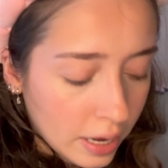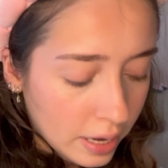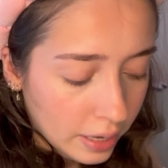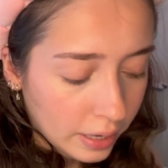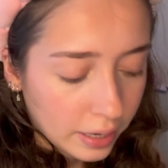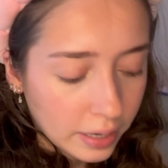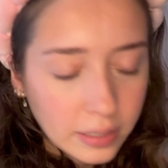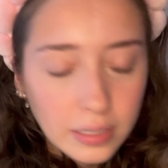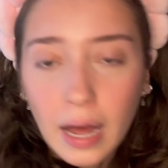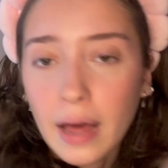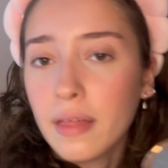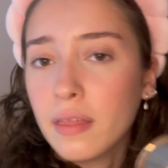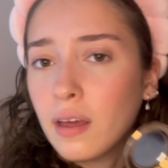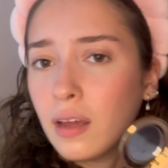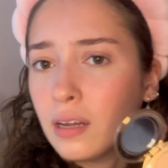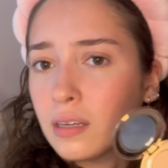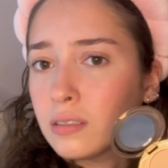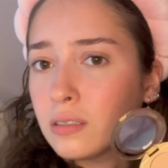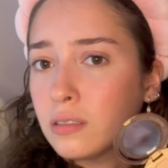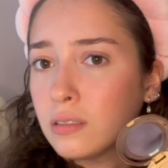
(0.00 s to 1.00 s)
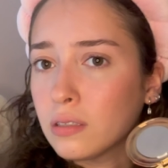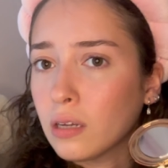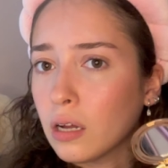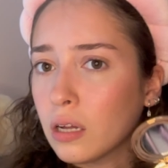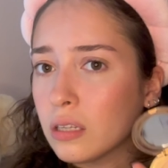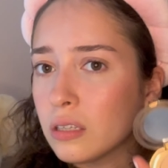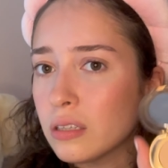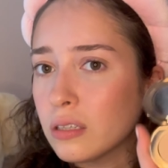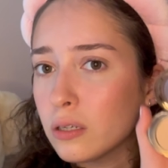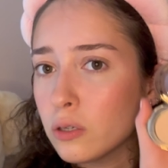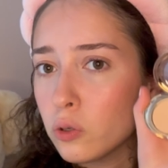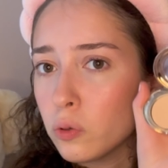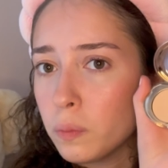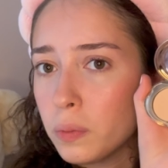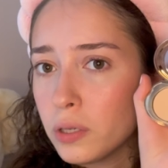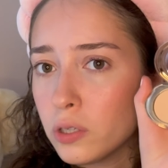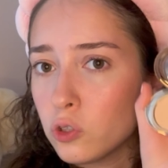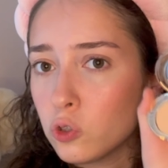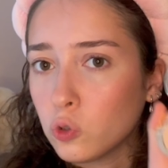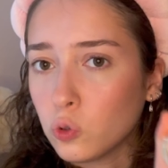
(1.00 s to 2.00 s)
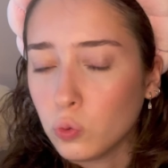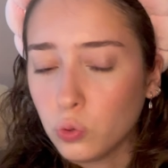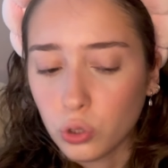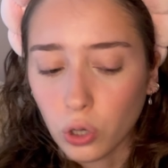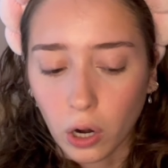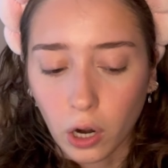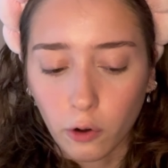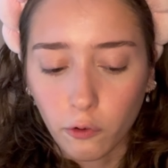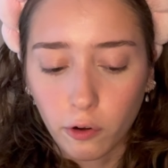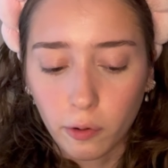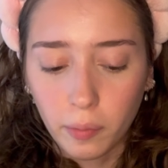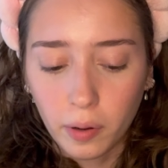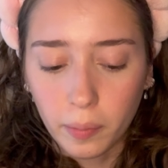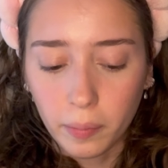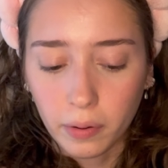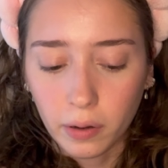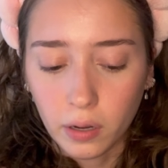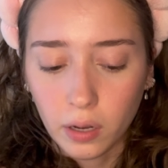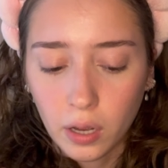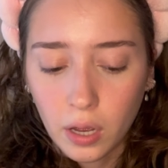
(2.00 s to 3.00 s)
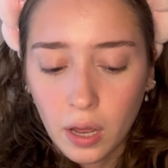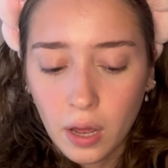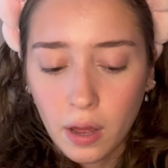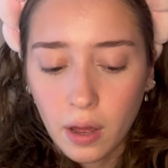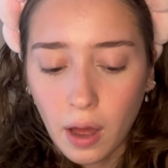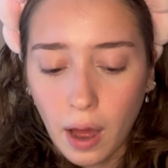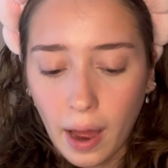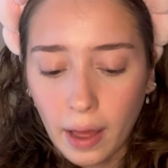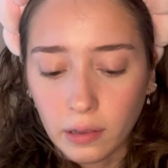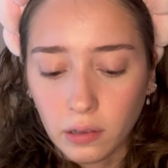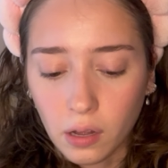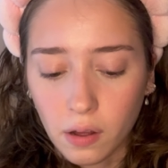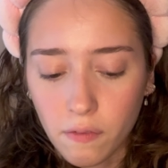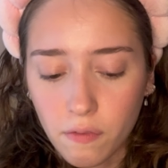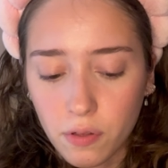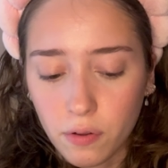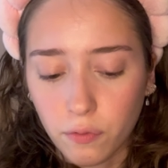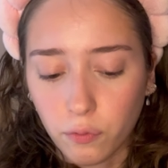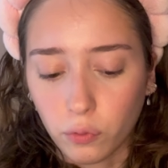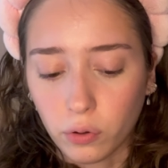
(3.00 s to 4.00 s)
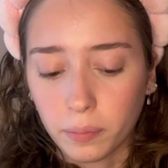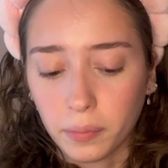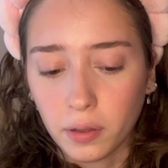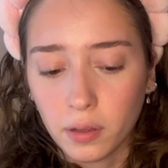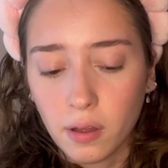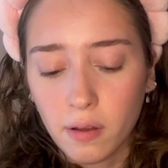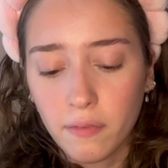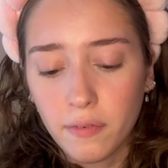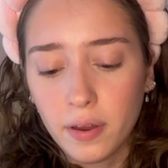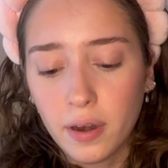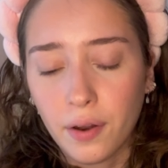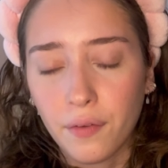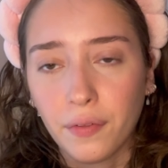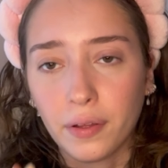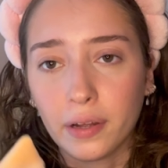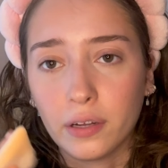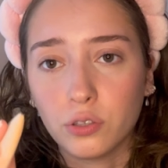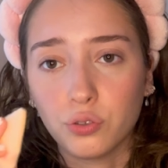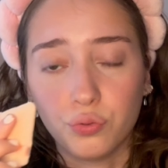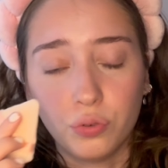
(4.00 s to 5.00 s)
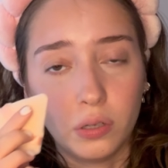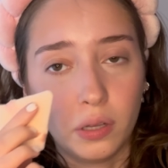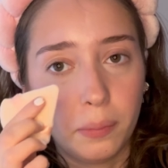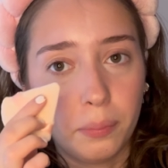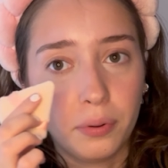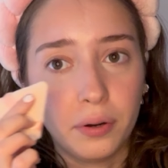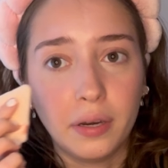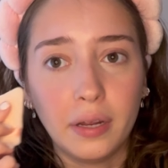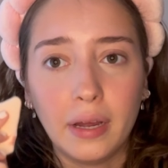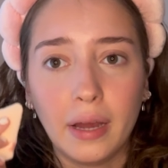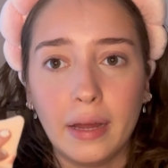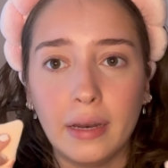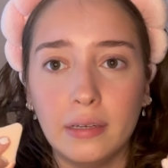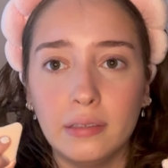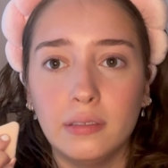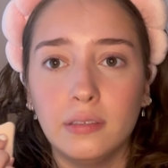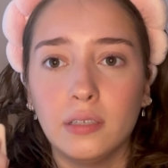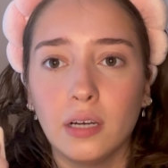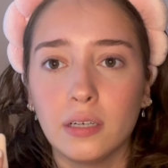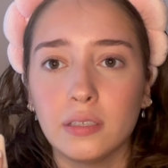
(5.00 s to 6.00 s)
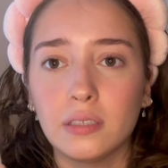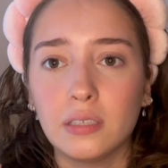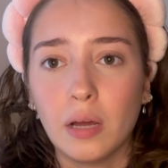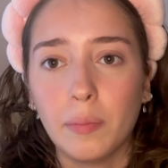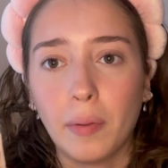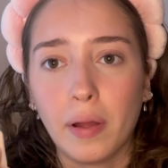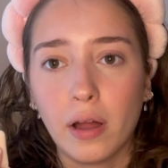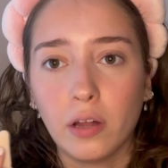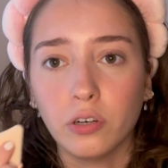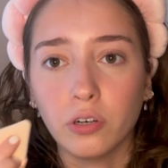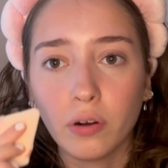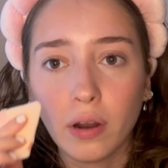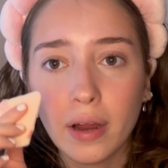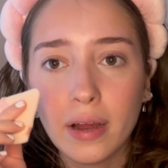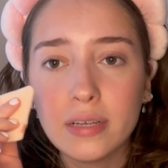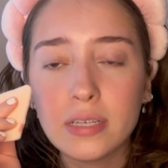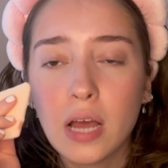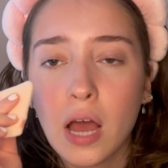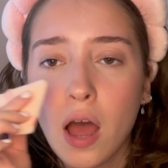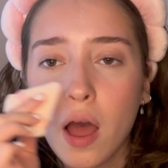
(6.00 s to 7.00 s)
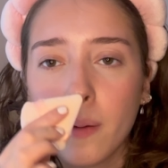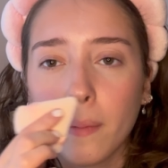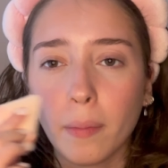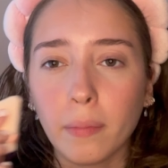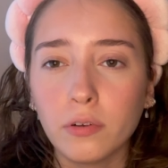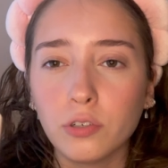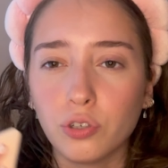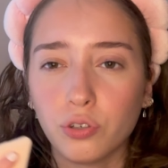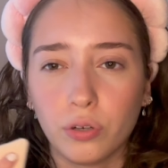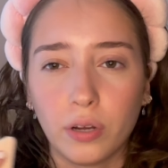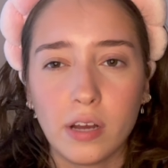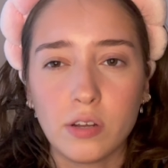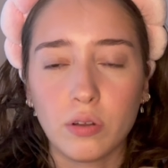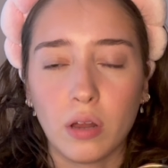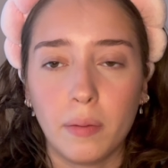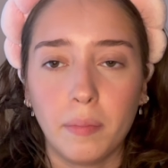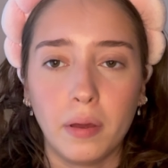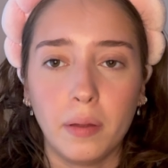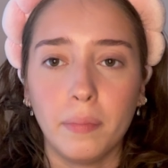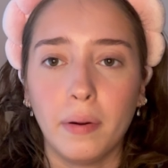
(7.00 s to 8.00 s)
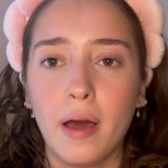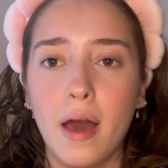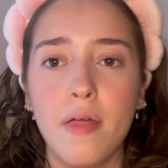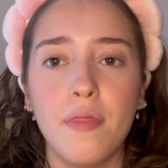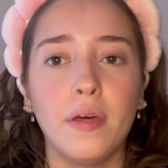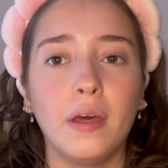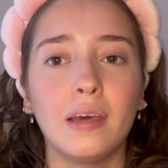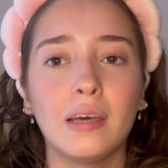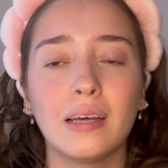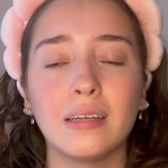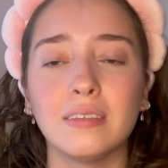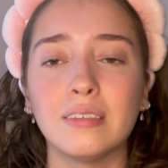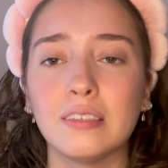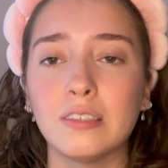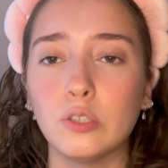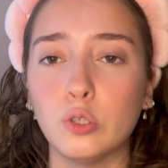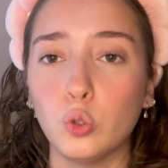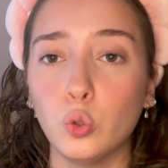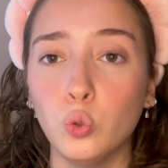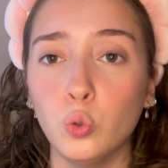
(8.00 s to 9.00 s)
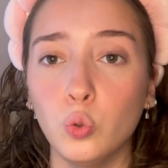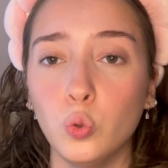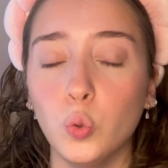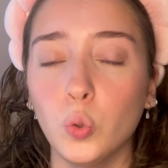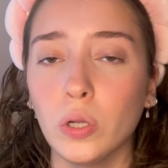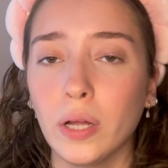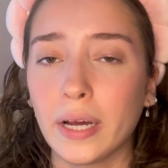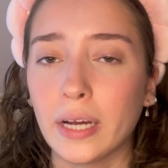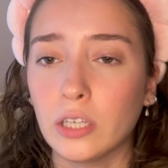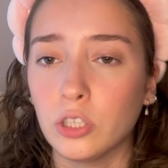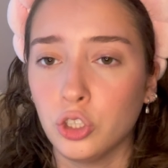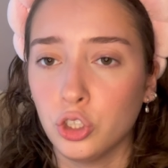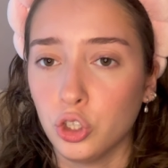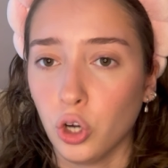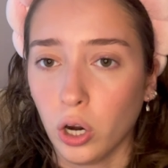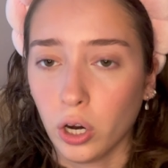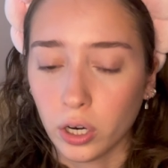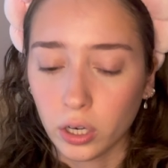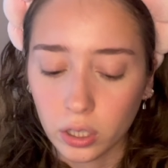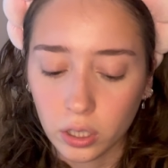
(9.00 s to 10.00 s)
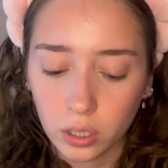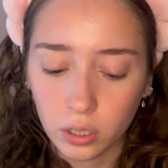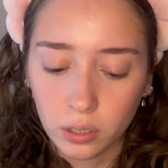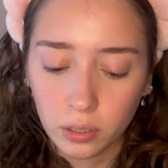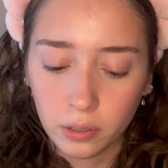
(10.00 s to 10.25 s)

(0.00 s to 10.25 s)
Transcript: Because I think this is a little bit too dark for me, but I love the formula of it. I think it's really pretty and does set my under eyes. I'm gonna show you guys what I mean by I think it's too like dark.